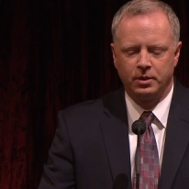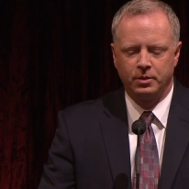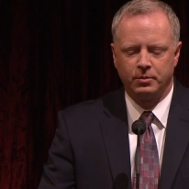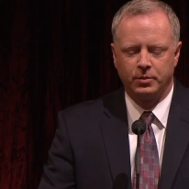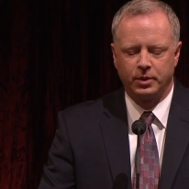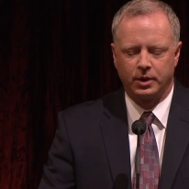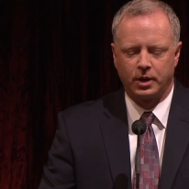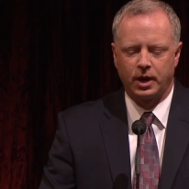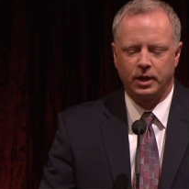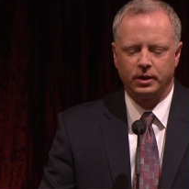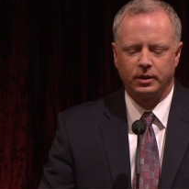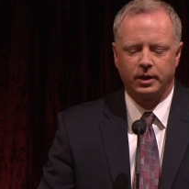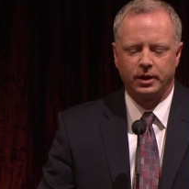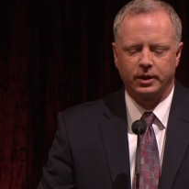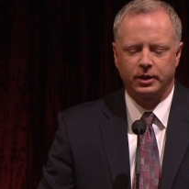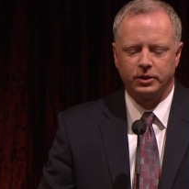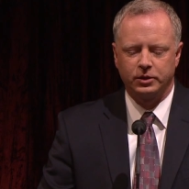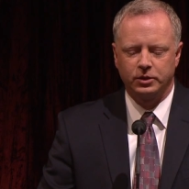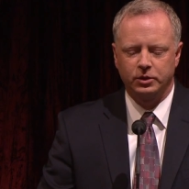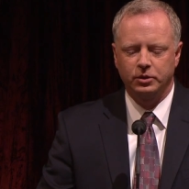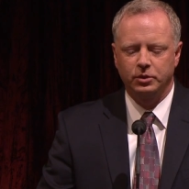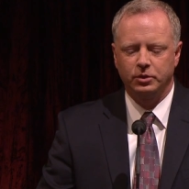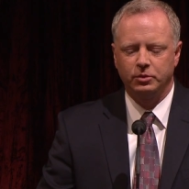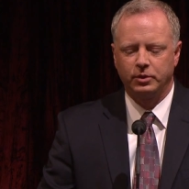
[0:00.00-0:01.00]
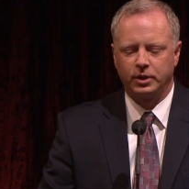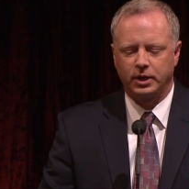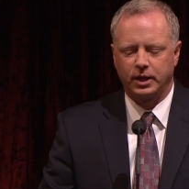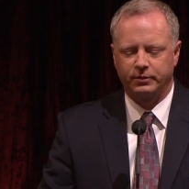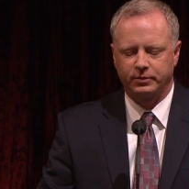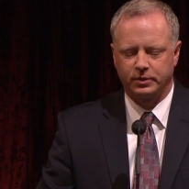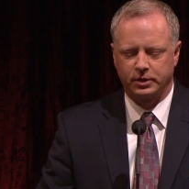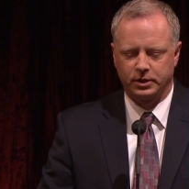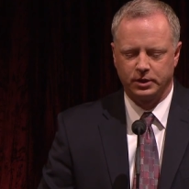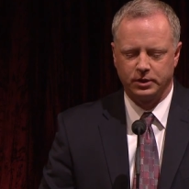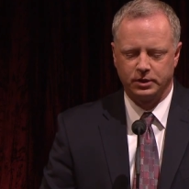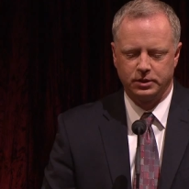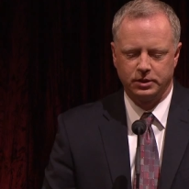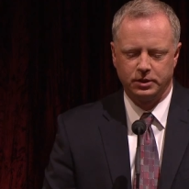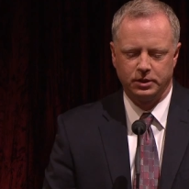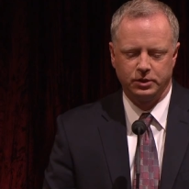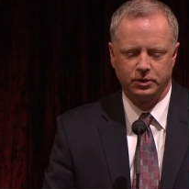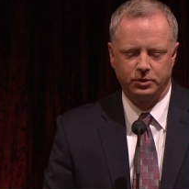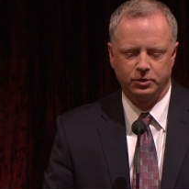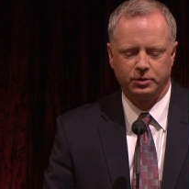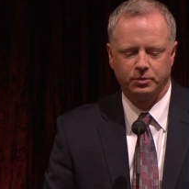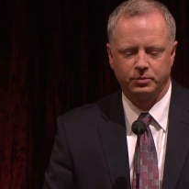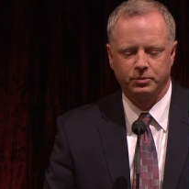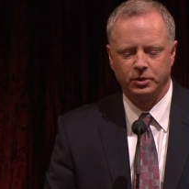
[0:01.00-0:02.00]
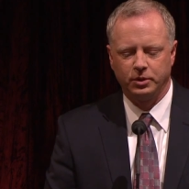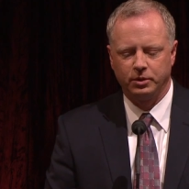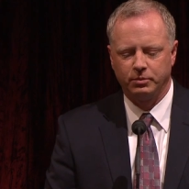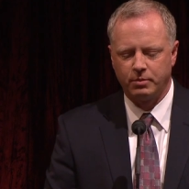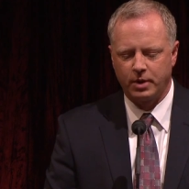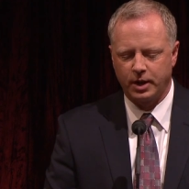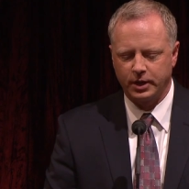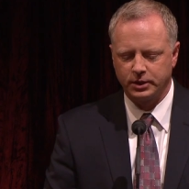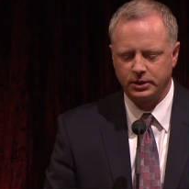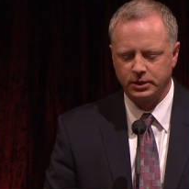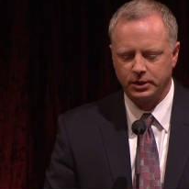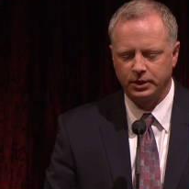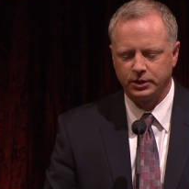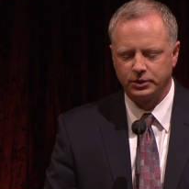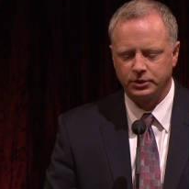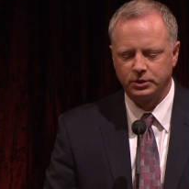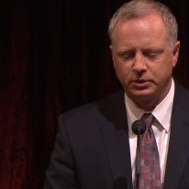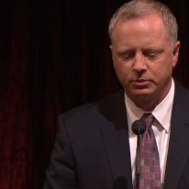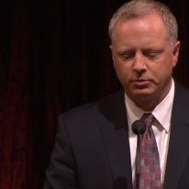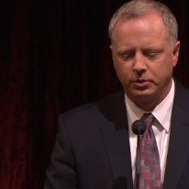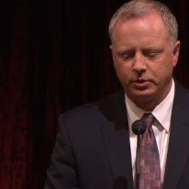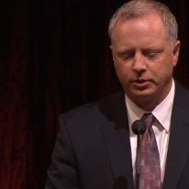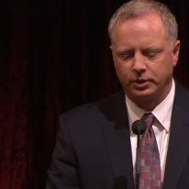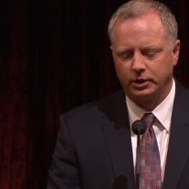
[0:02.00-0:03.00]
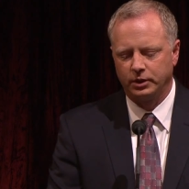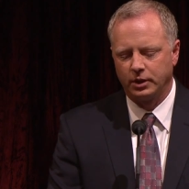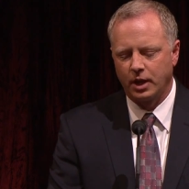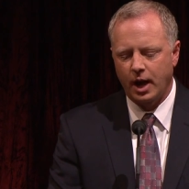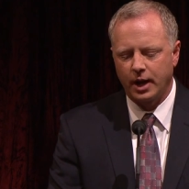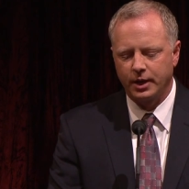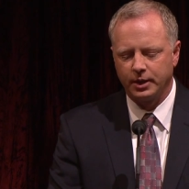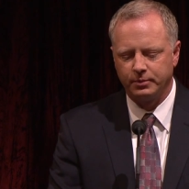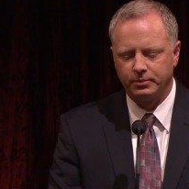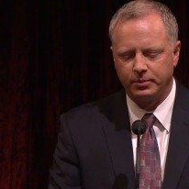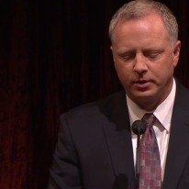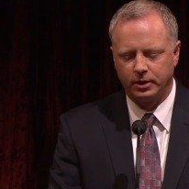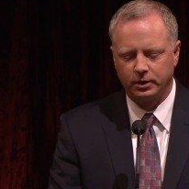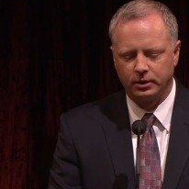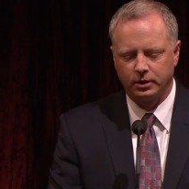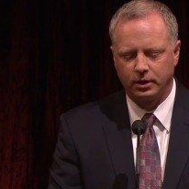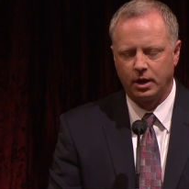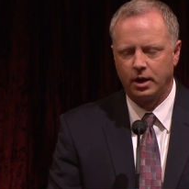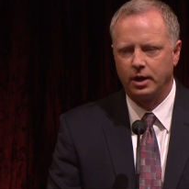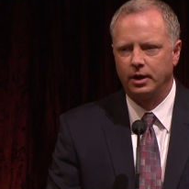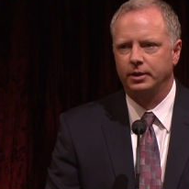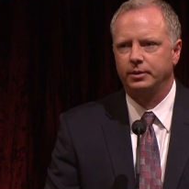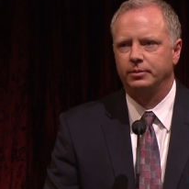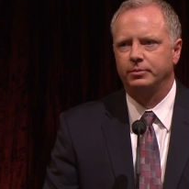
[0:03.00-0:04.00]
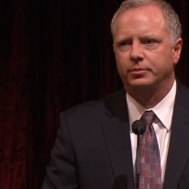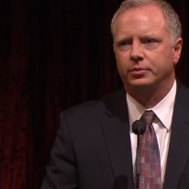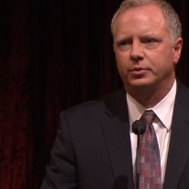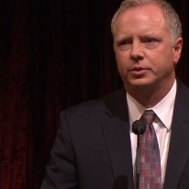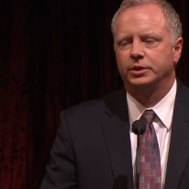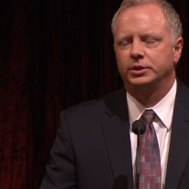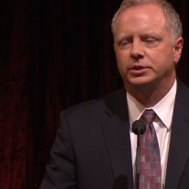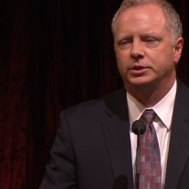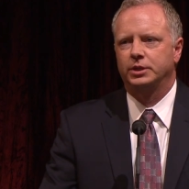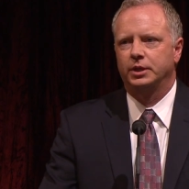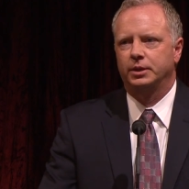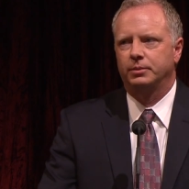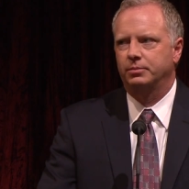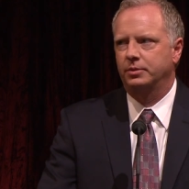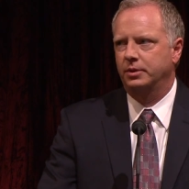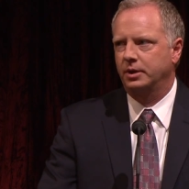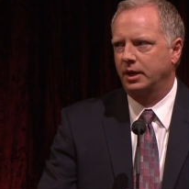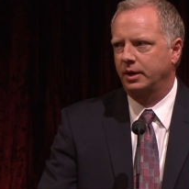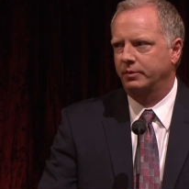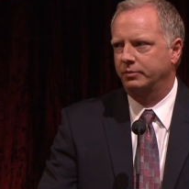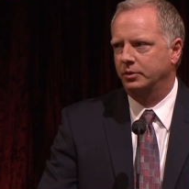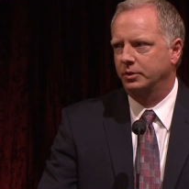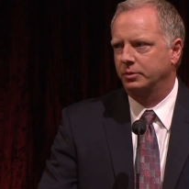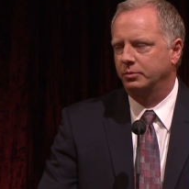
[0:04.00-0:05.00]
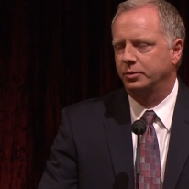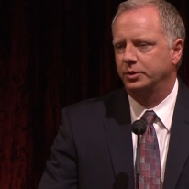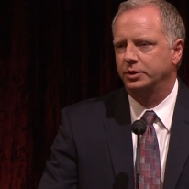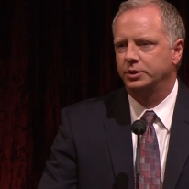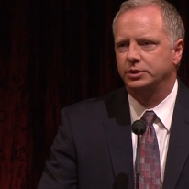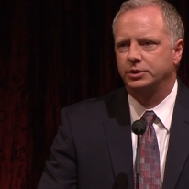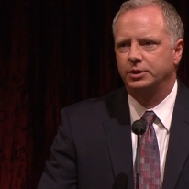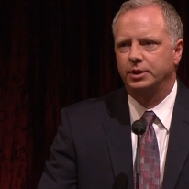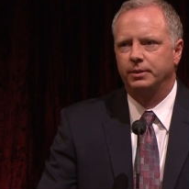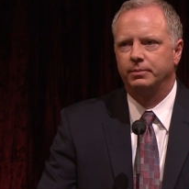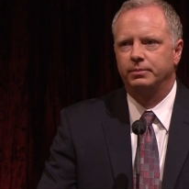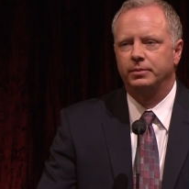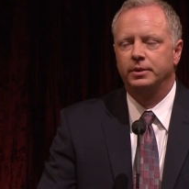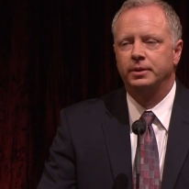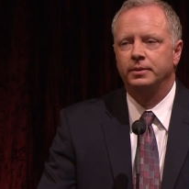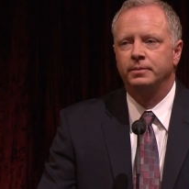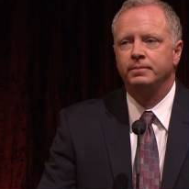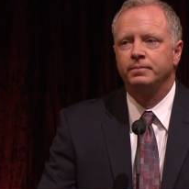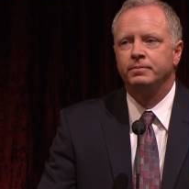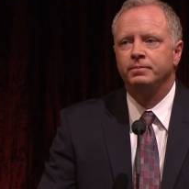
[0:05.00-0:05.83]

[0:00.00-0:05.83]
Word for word: But I, like you, would have to continue to build my testimony line upon line, precept after precept.